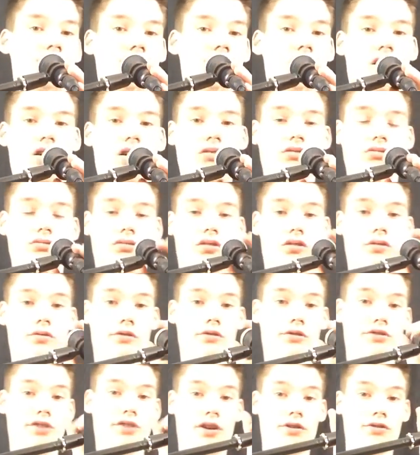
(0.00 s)
I'll
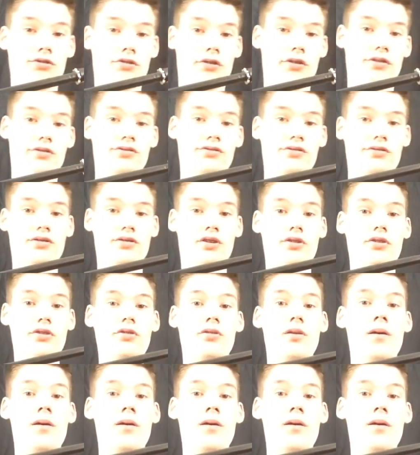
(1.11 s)
over-exaggerate just to show you.